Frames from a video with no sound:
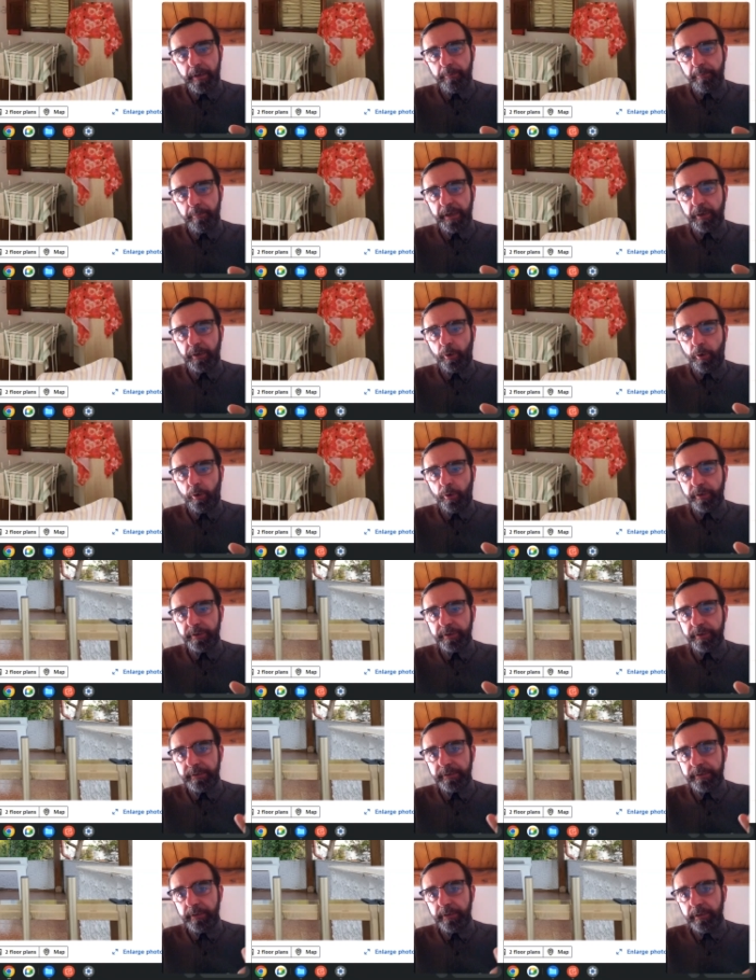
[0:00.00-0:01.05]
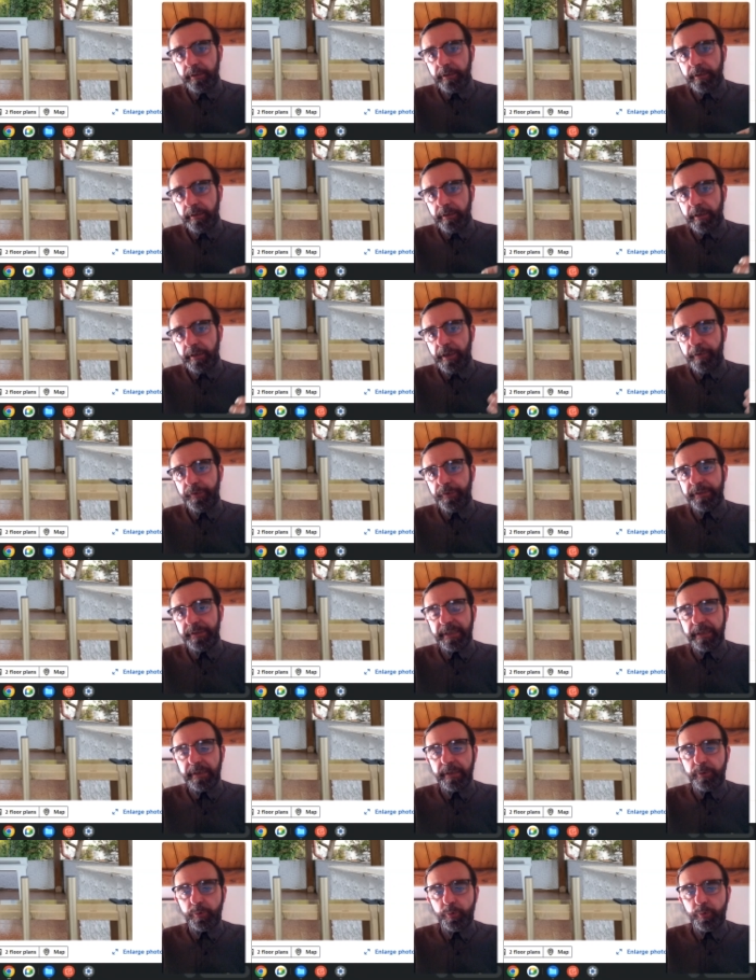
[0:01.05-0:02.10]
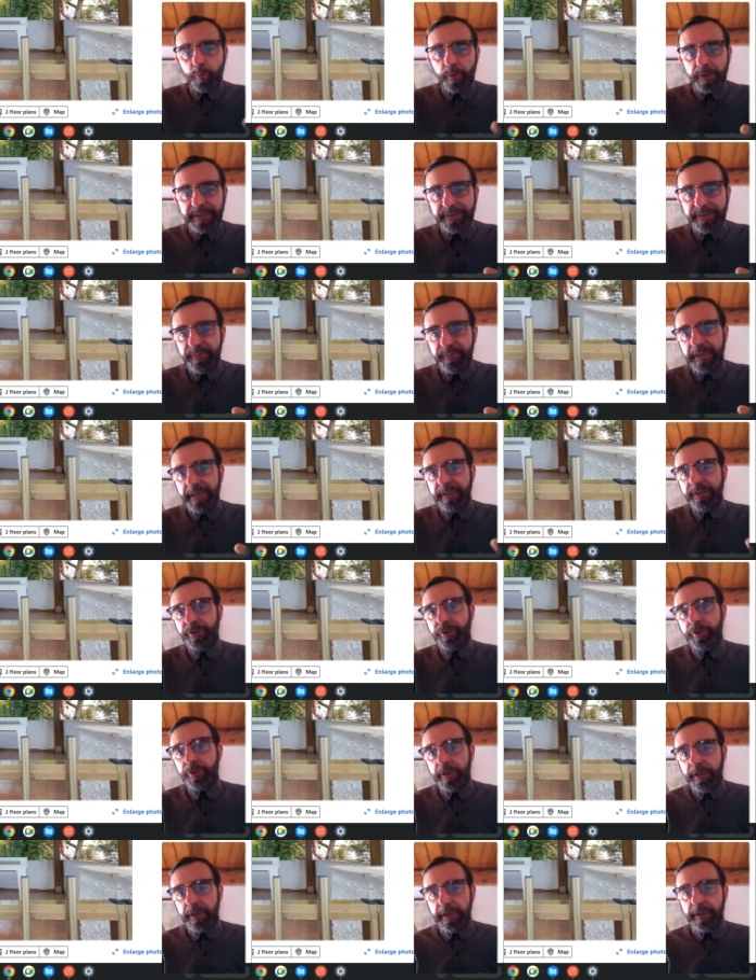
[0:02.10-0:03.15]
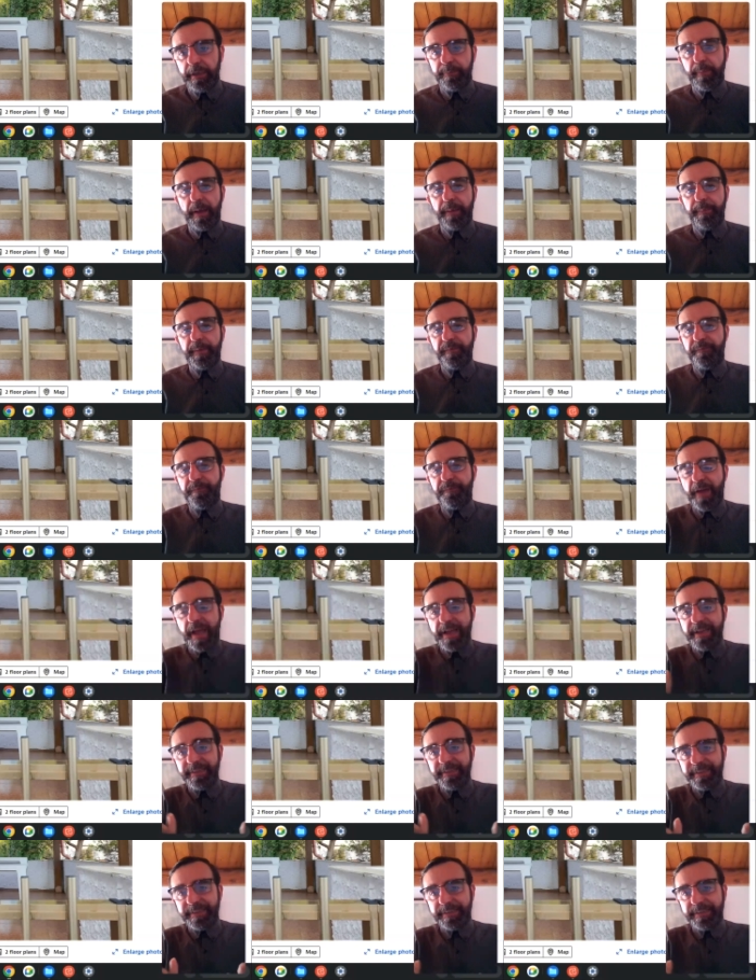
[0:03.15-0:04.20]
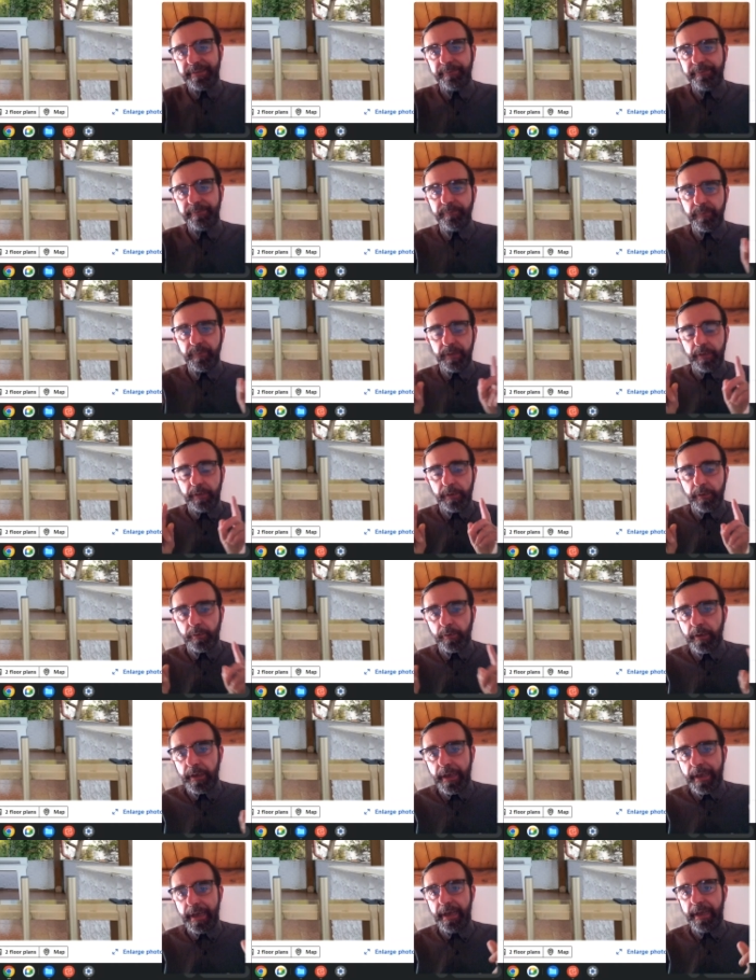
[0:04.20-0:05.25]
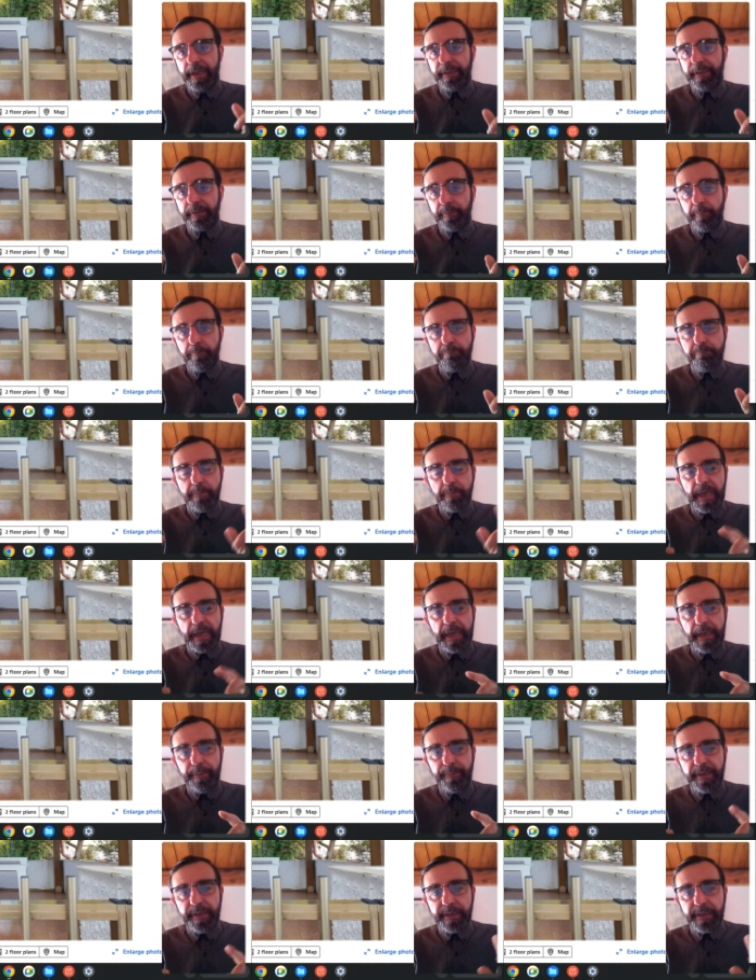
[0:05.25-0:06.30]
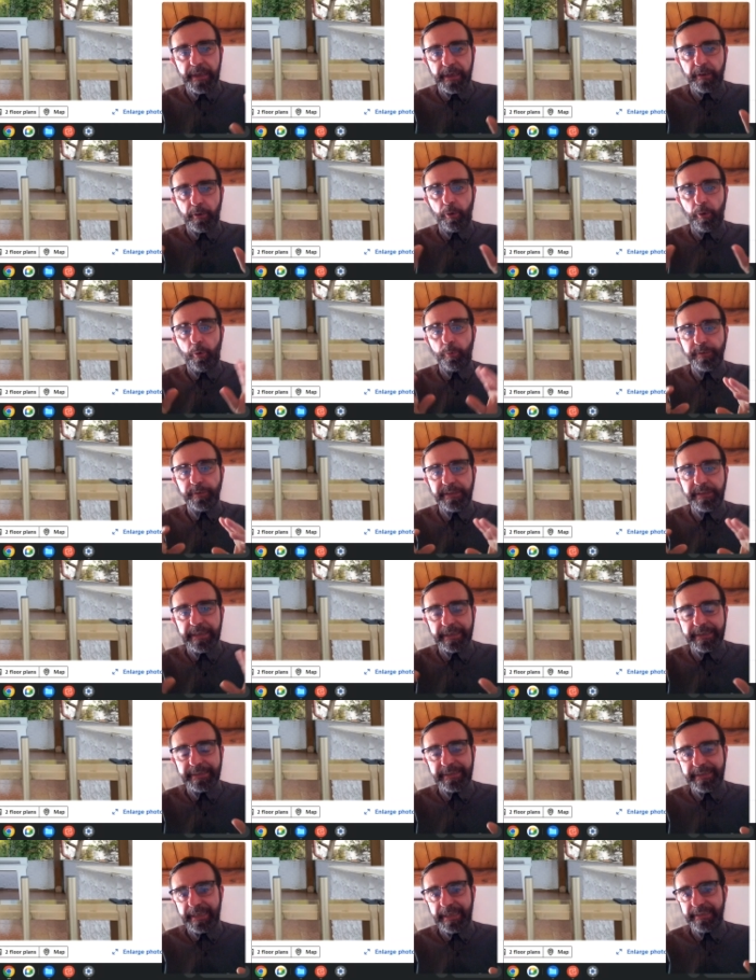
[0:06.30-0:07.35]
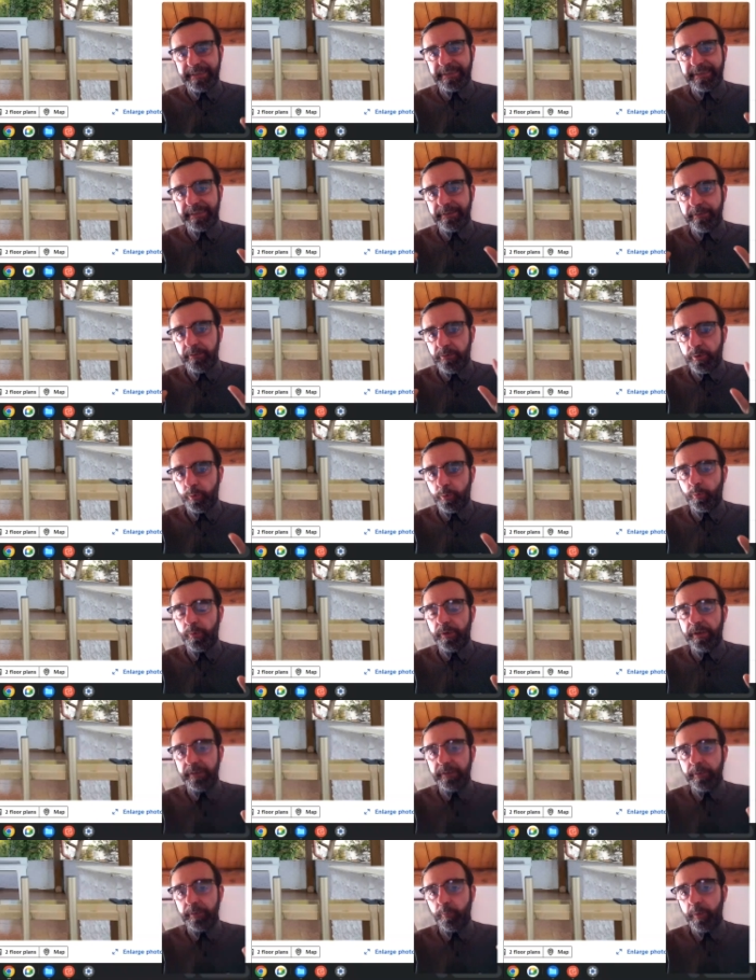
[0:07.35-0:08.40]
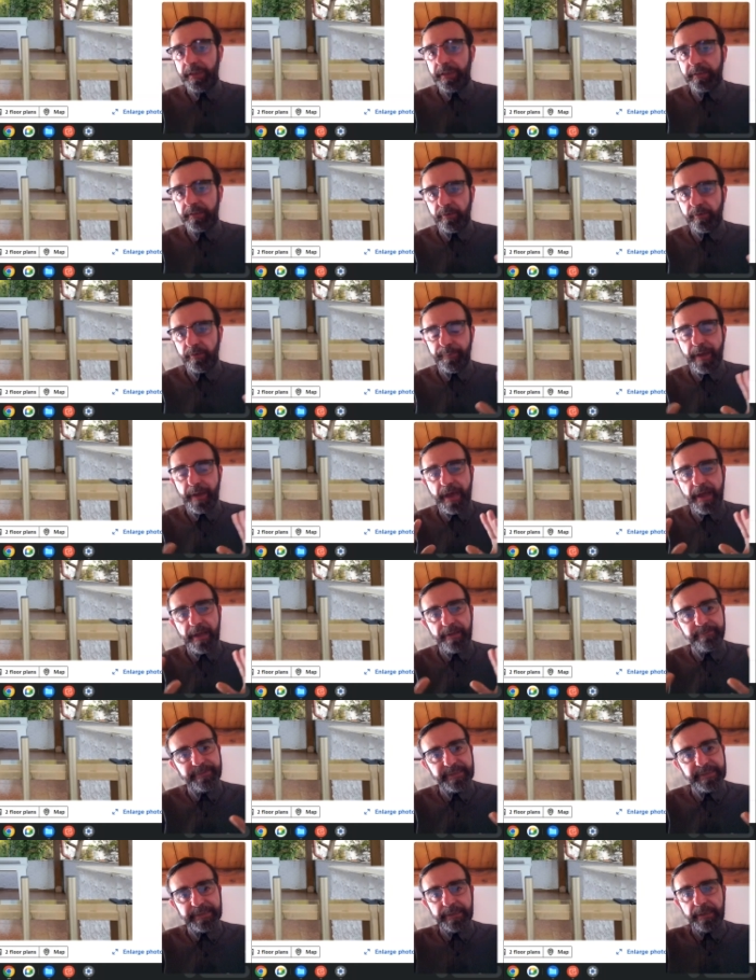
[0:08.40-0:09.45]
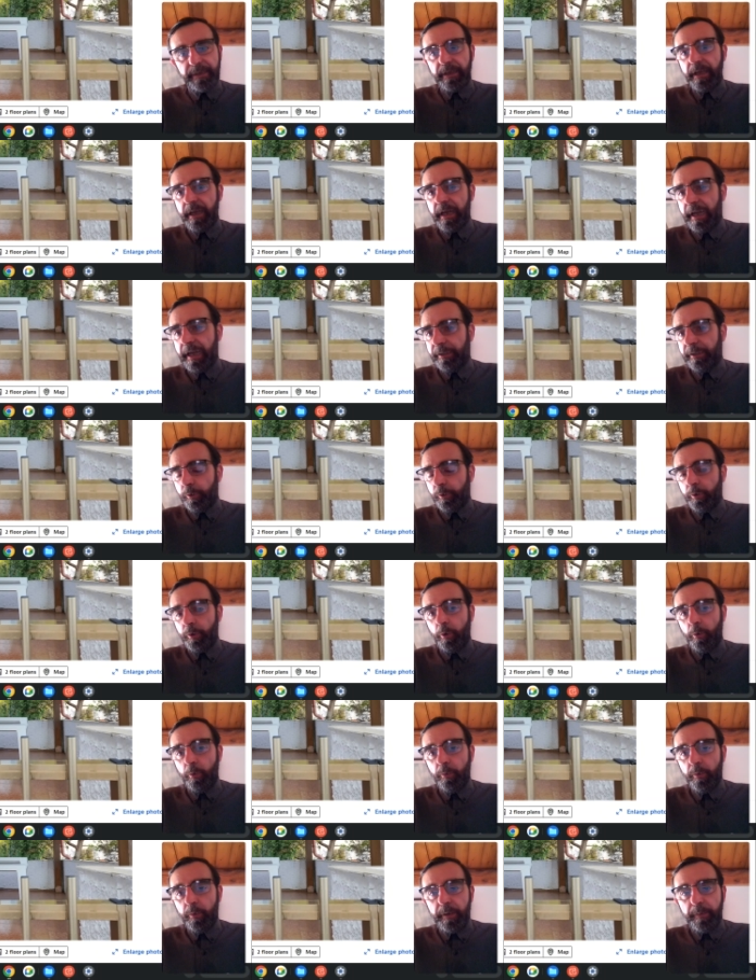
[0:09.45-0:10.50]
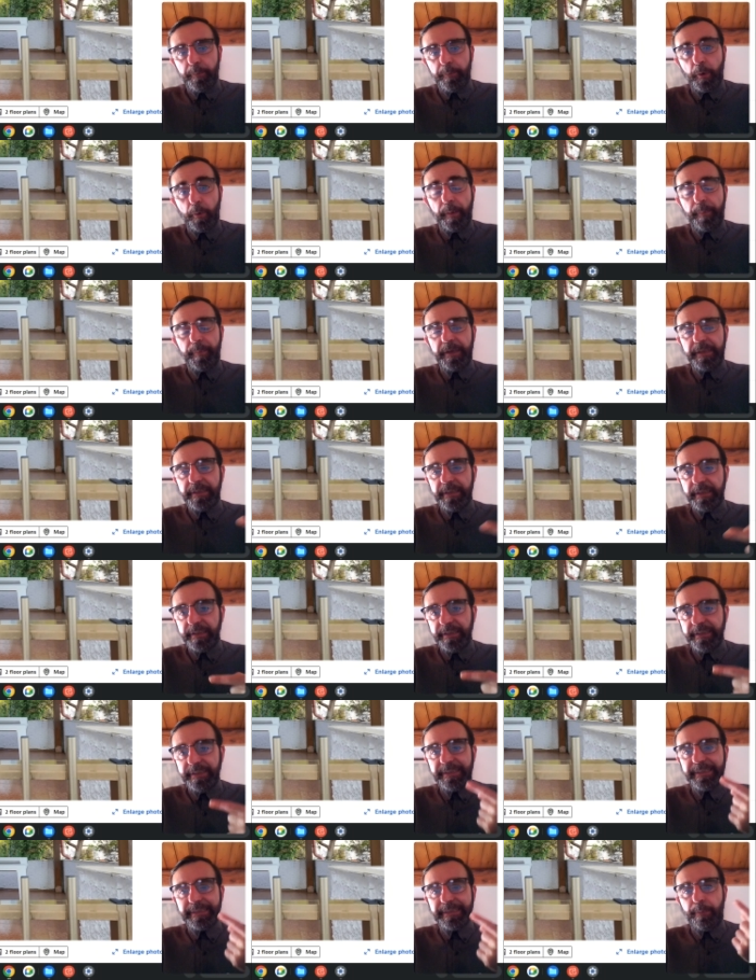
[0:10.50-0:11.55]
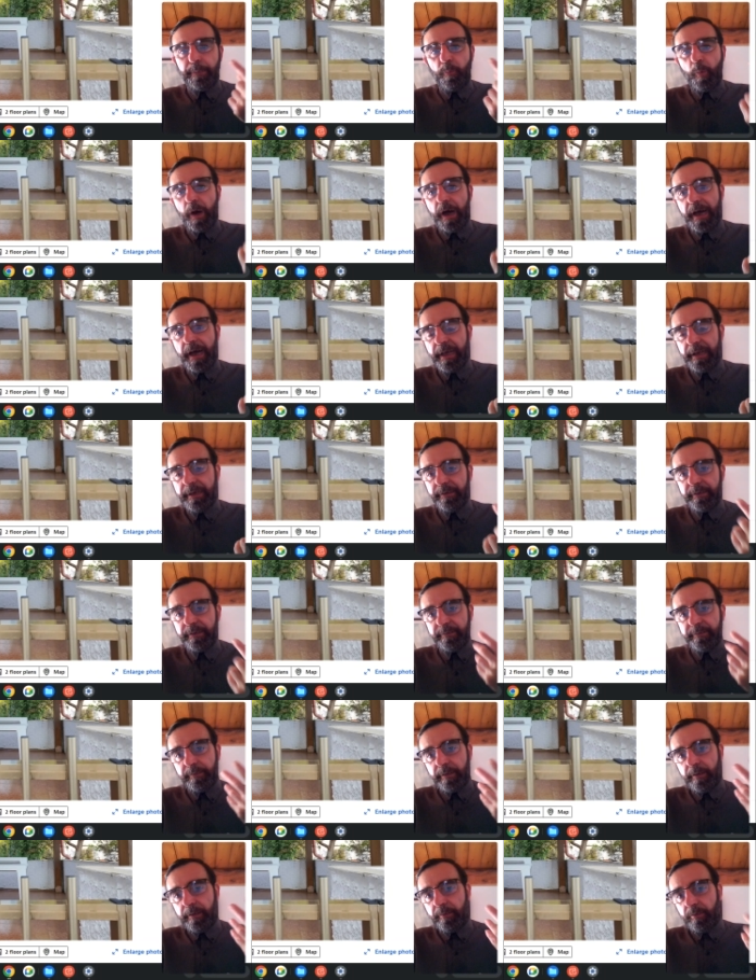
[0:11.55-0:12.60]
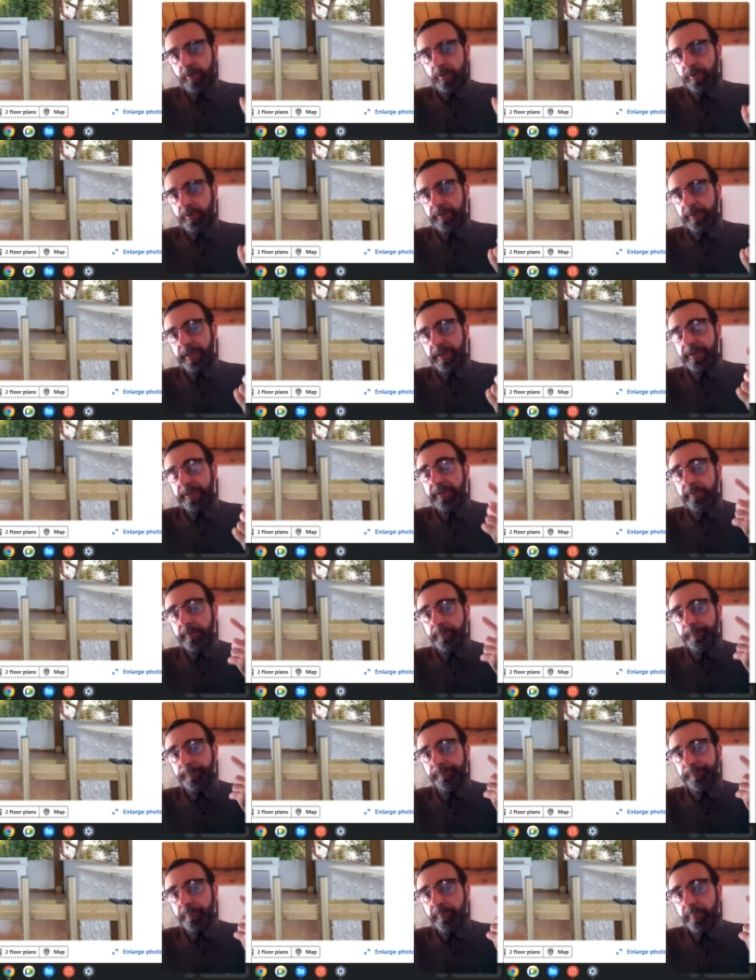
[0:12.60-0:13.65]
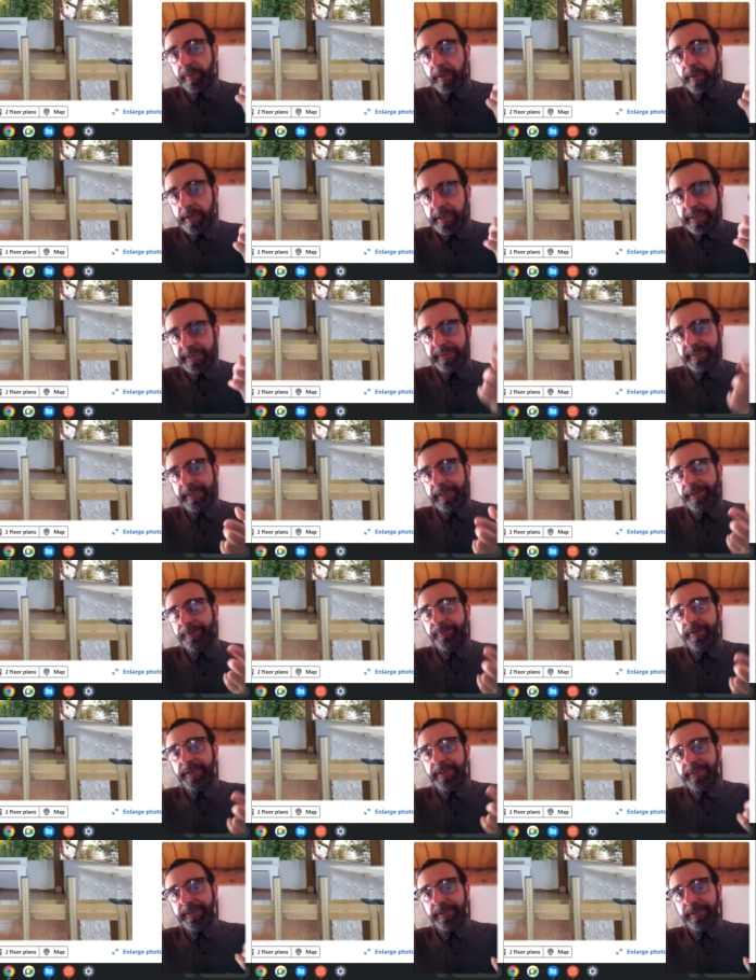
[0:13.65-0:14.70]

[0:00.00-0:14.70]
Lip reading: Because if it's a tourist village, it might be fenced, and maybe they close the access during the wintry months. I don't know, probably there is someone that is living in